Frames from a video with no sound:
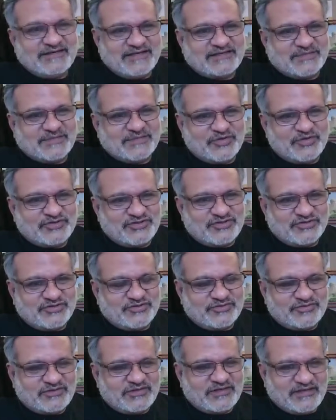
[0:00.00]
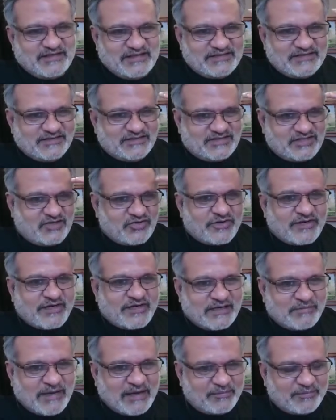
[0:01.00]
as opposed to just looking
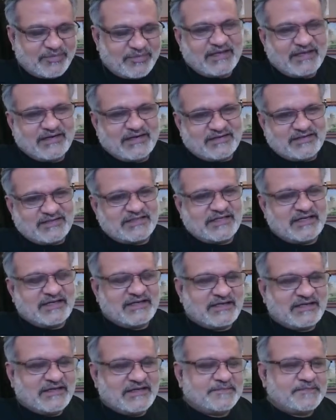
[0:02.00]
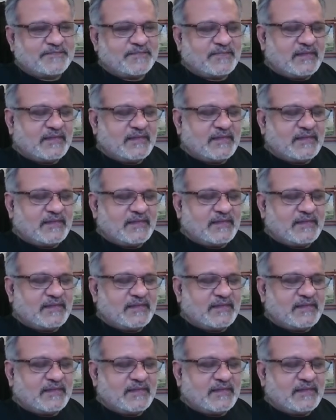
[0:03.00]
at a map and understanding it.